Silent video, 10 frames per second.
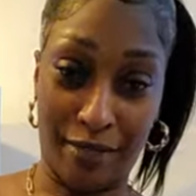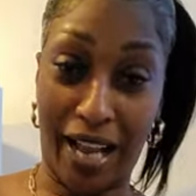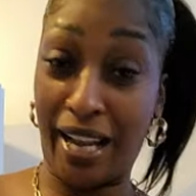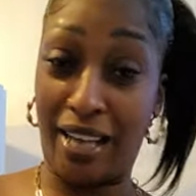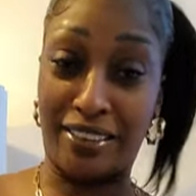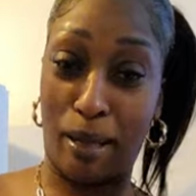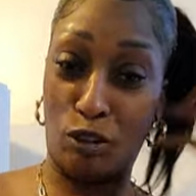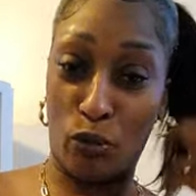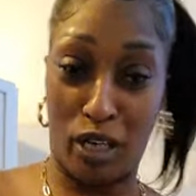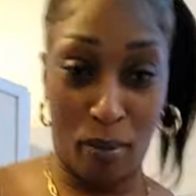I got to stop
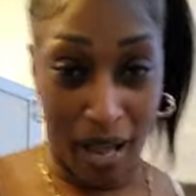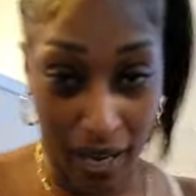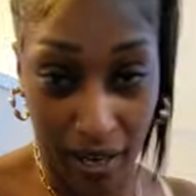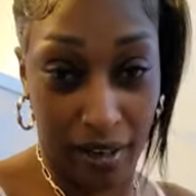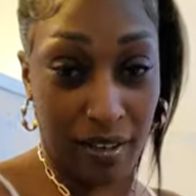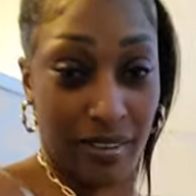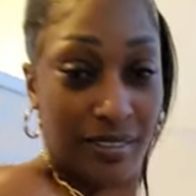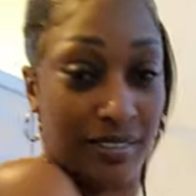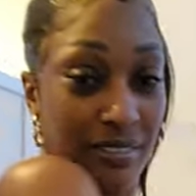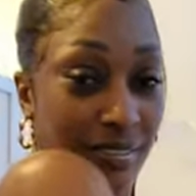swinging my hair.
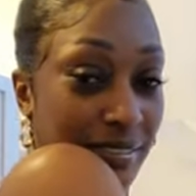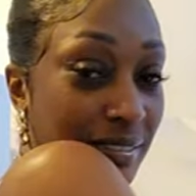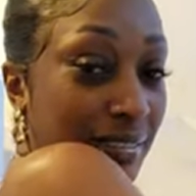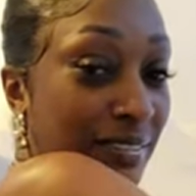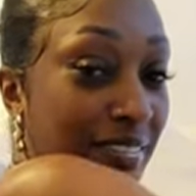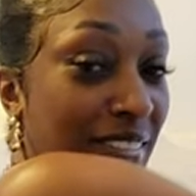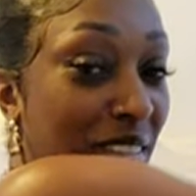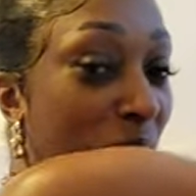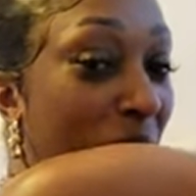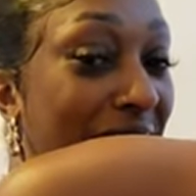
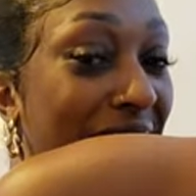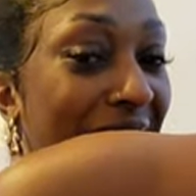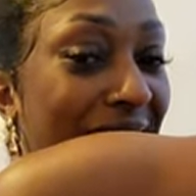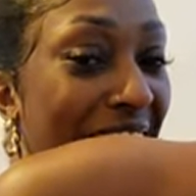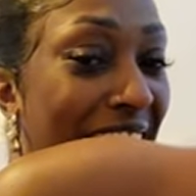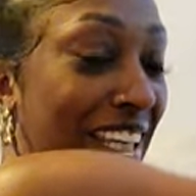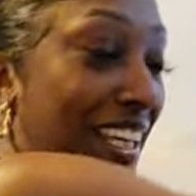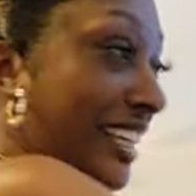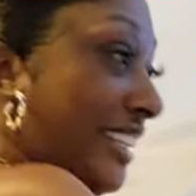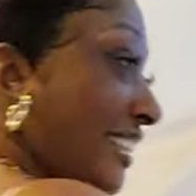But yeah, I like
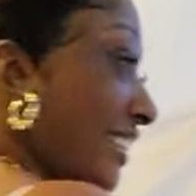it.